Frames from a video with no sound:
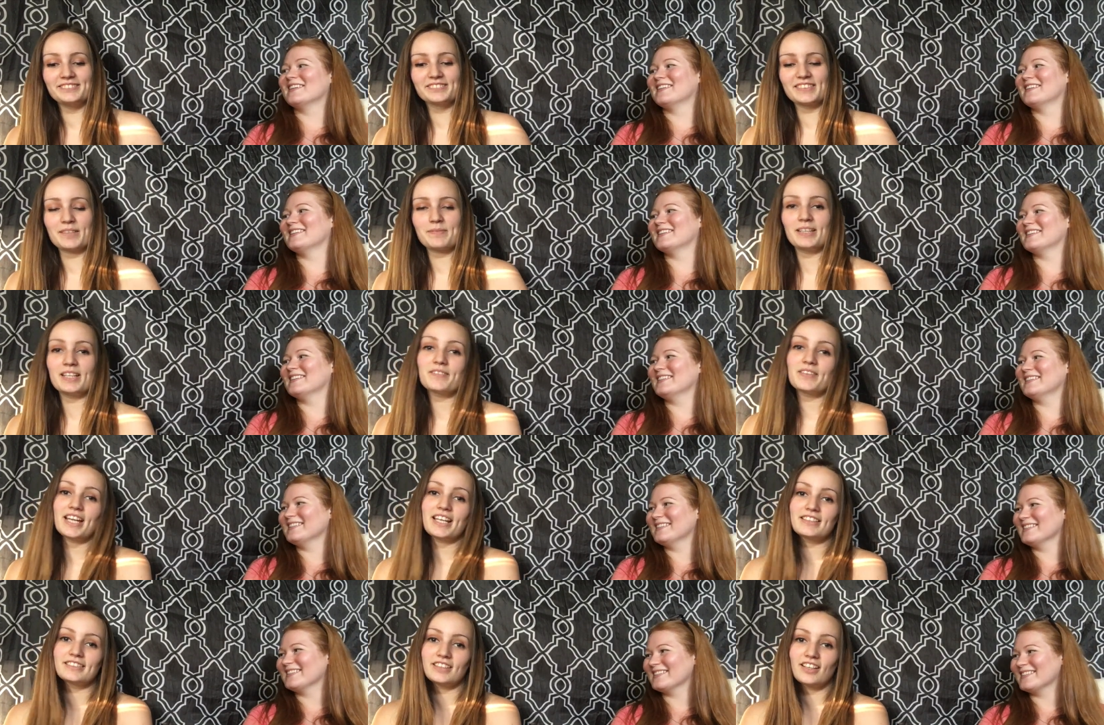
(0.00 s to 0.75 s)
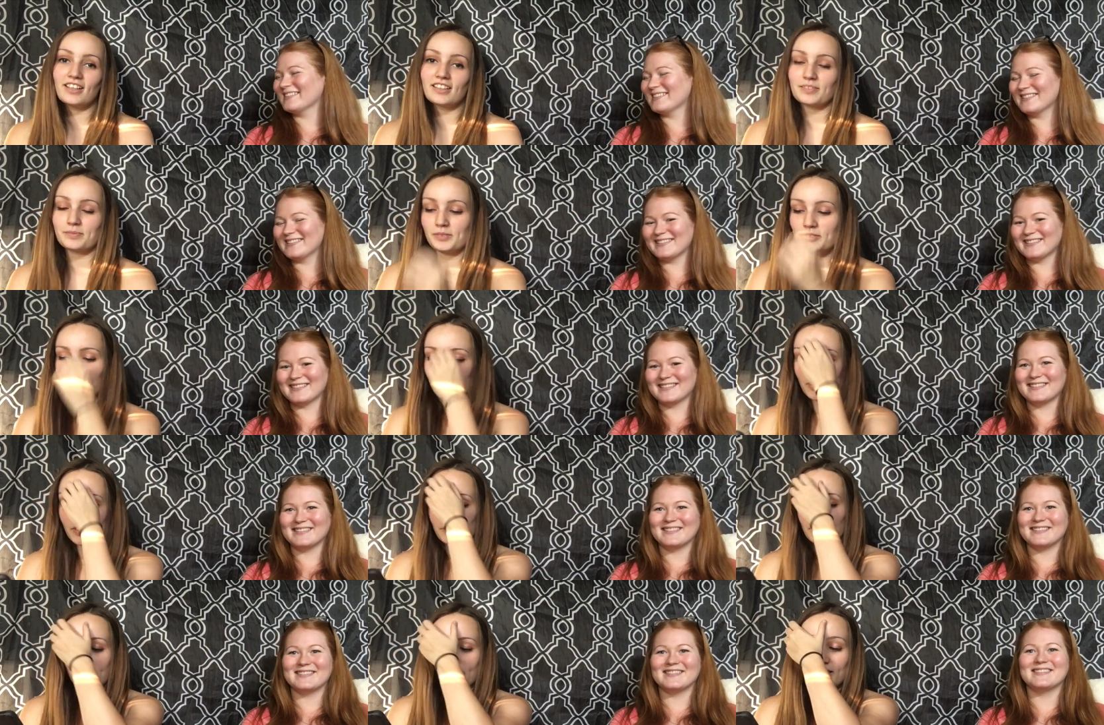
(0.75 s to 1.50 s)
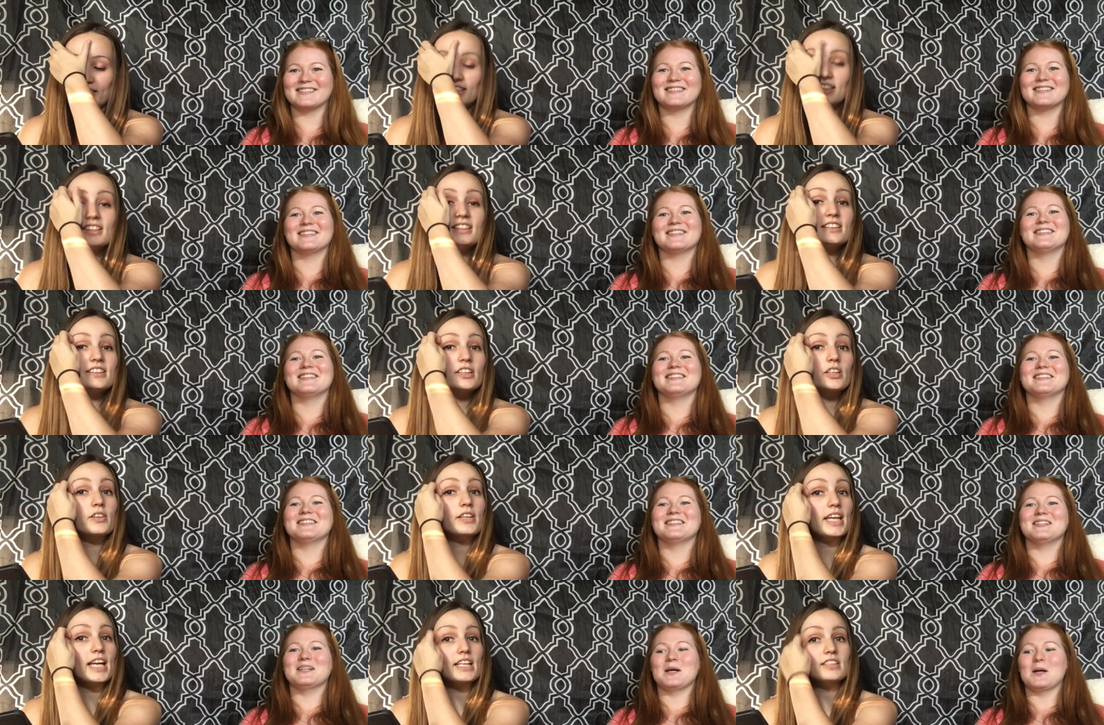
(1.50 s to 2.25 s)
Speaker 1: I mean, I've had a dog before, but no,
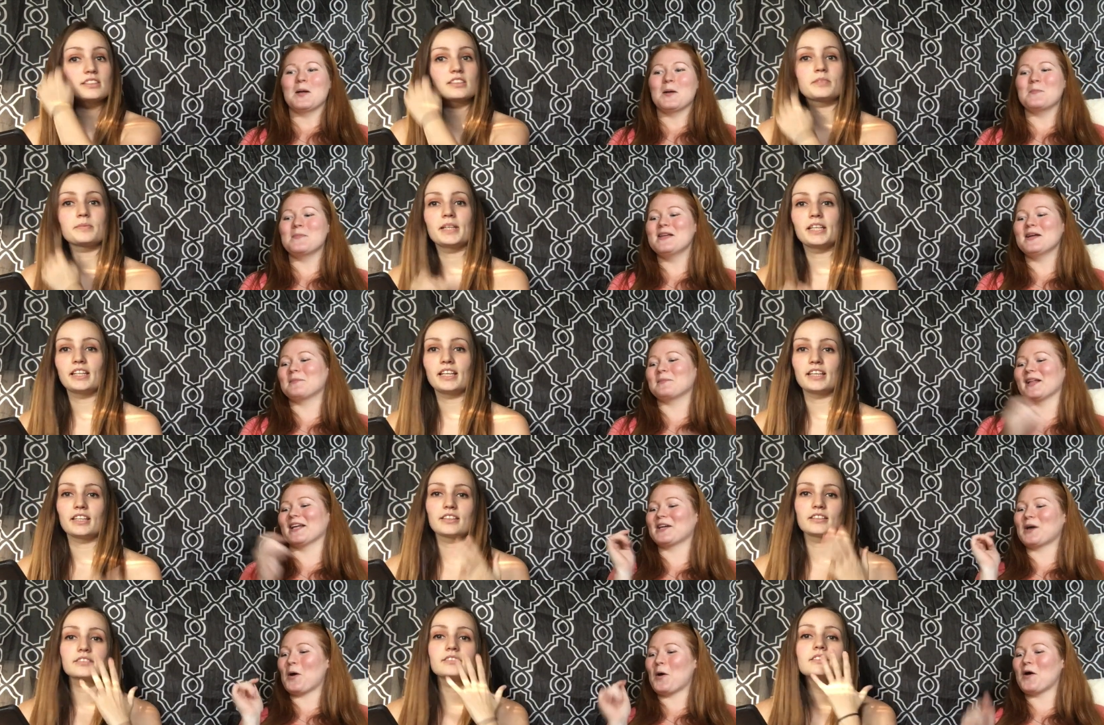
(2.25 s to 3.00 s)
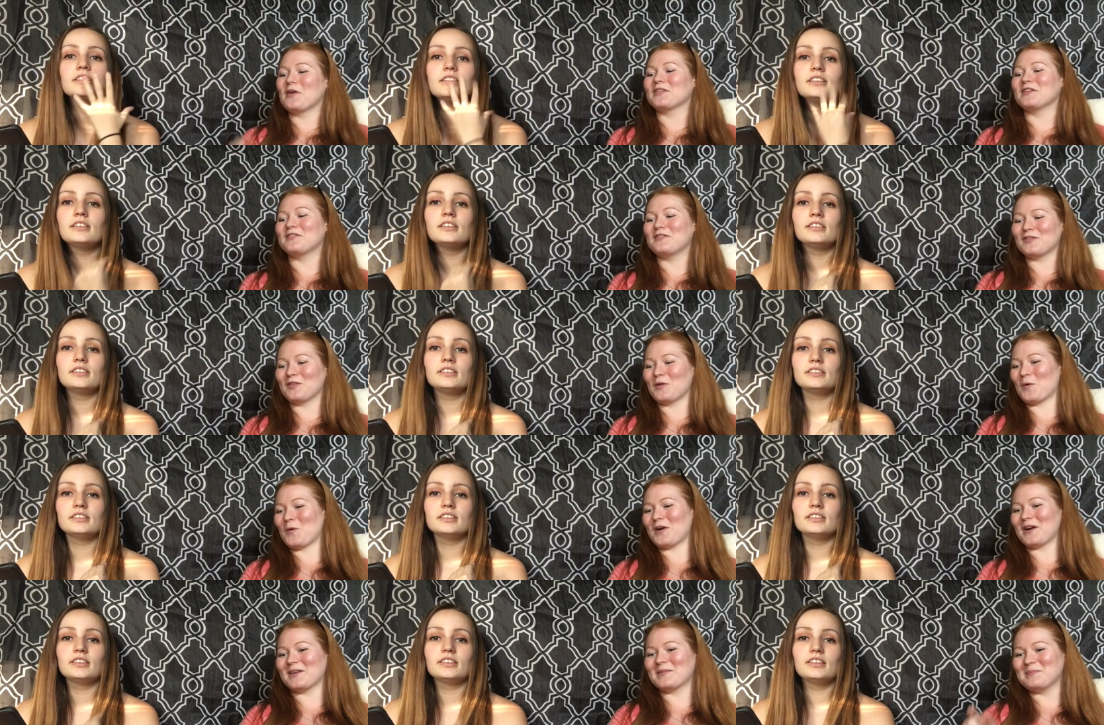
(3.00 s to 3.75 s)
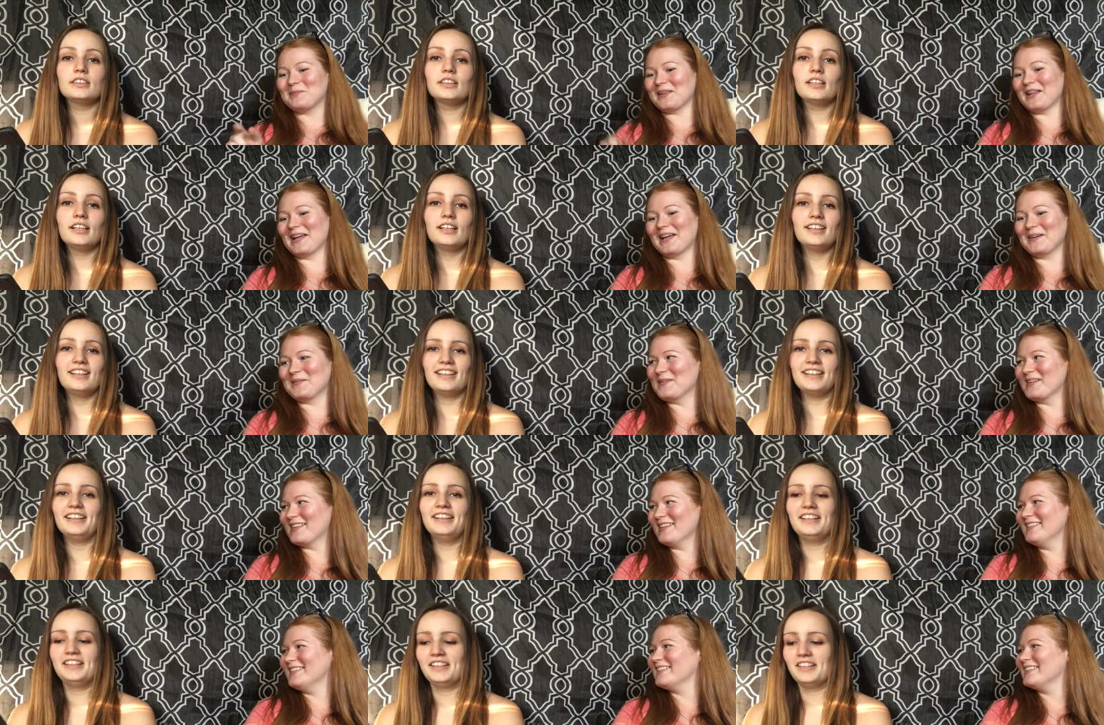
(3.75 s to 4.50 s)
cats are. Me, I'm like
Speaker 2: on the floor playing with it.